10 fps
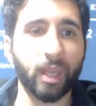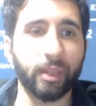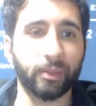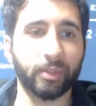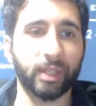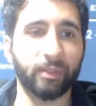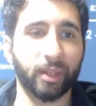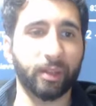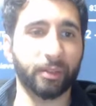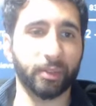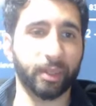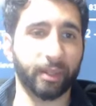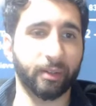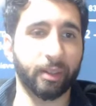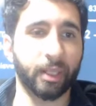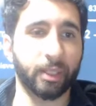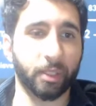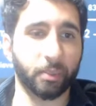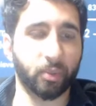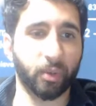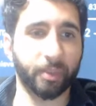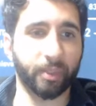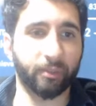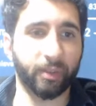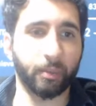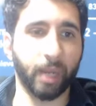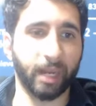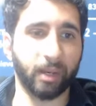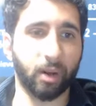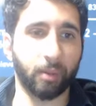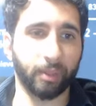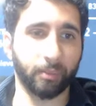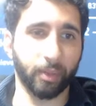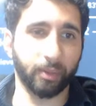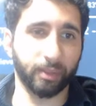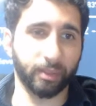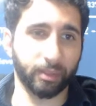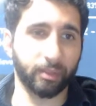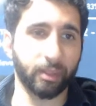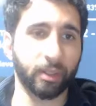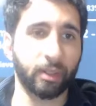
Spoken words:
There's even others like subscription feedback, comment, and bonuses.